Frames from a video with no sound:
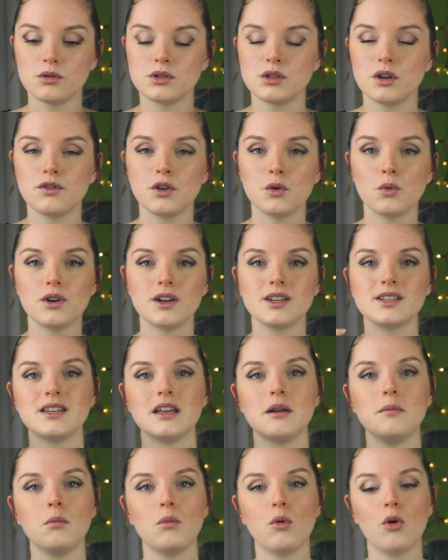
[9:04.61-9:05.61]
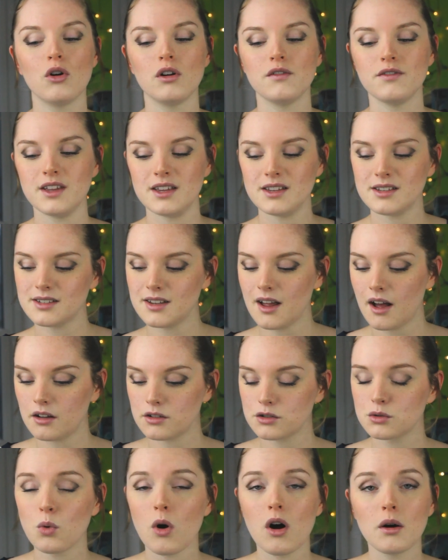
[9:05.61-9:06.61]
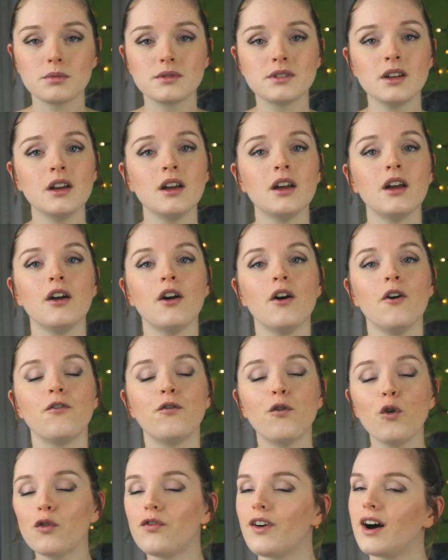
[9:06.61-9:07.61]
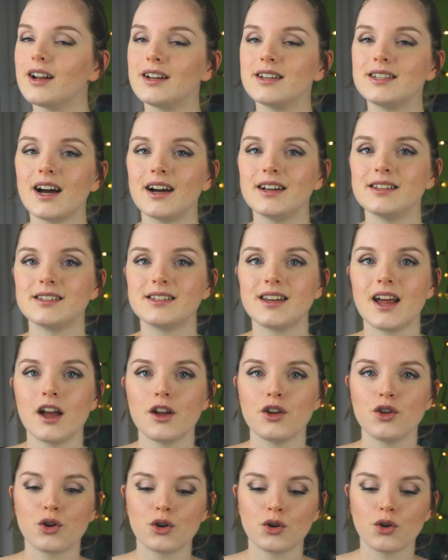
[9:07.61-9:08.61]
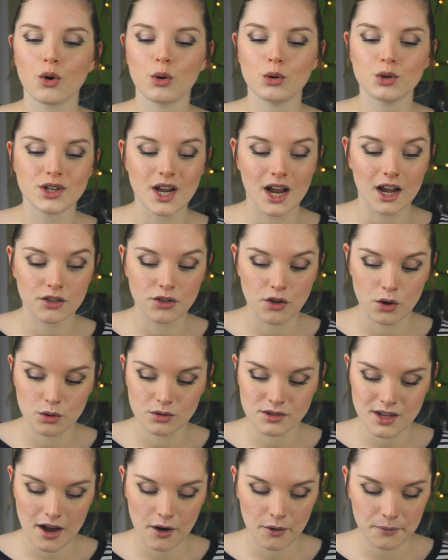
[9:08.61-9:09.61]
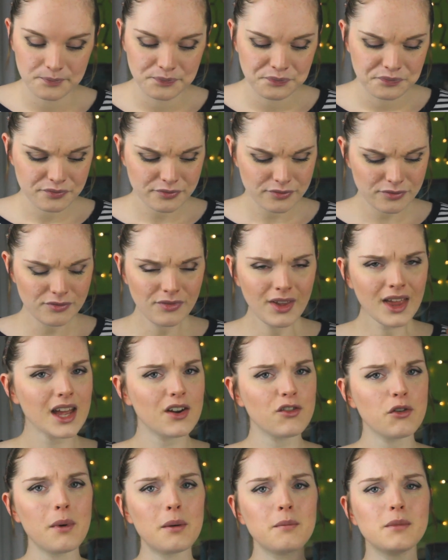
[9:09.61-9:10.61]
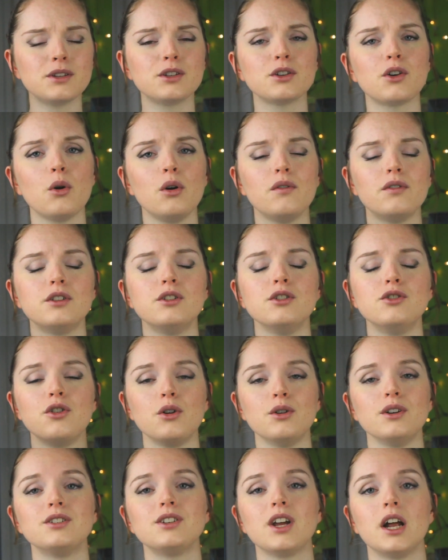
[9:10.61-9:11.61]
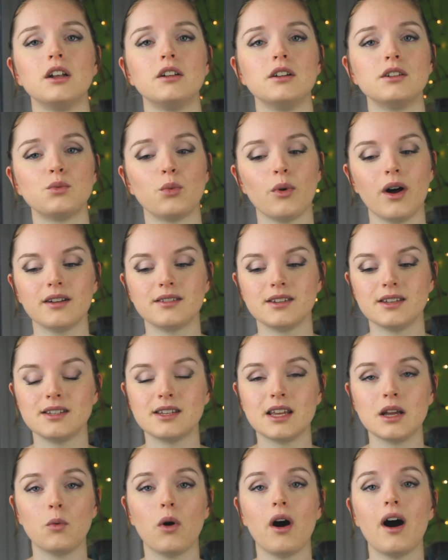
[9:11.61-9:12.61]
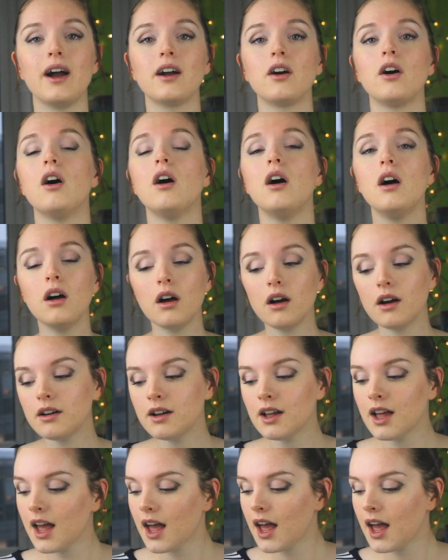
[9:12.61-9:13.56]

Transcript: So if you want to see more of these style swaps for Valentine's Day, you can go and check those out. And remember to go over to Jodie's channel as well to see what I got her.